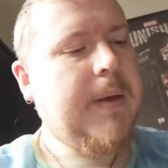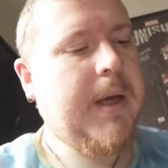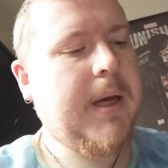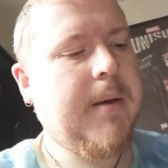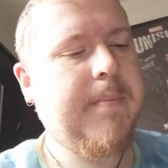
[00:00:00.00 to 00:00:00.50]

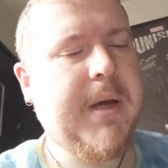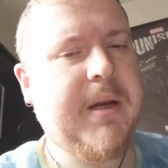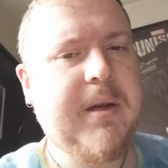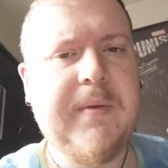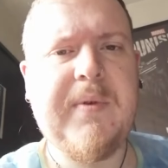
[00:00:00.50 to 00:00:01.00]
Um,
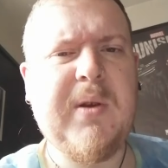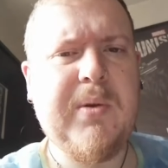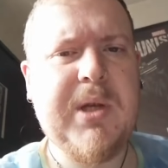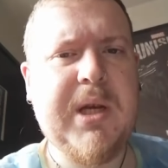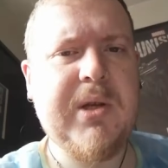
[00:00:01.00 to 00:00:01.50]
and if
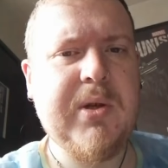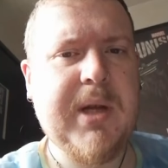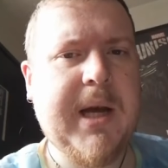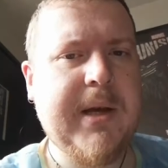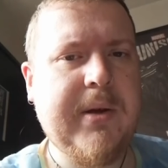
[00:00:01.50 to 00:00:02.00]
you change your
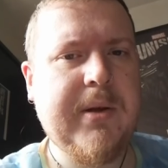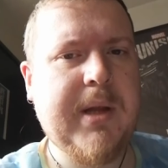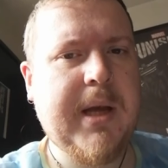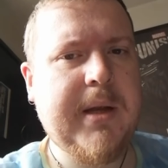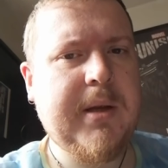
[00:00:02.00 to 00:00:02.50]
diet,
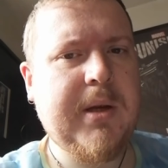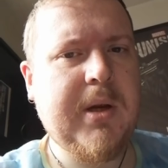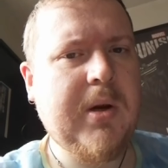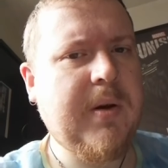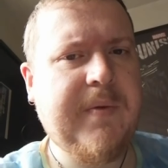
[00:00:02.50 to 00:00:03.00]
then
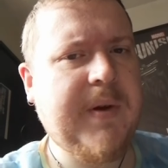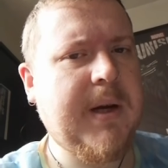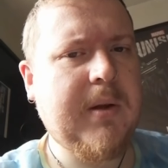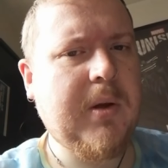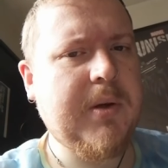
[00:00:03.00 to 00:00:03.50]
you're not going to
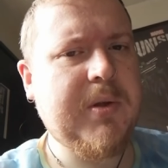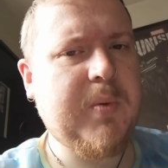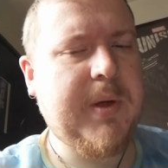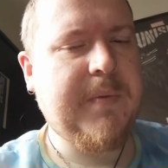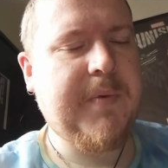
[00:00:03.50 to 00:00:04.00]
find a lot of
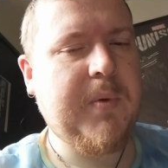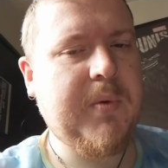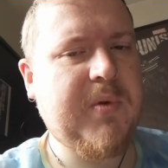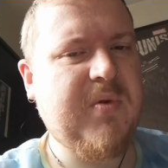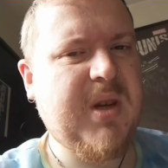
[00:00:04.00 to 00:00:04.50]
sweet
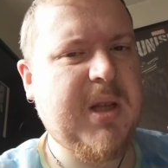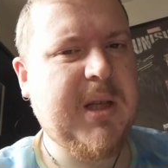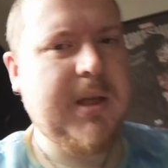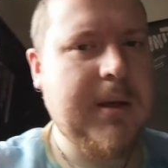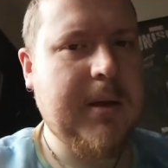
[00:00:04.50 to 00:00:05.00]
foods really.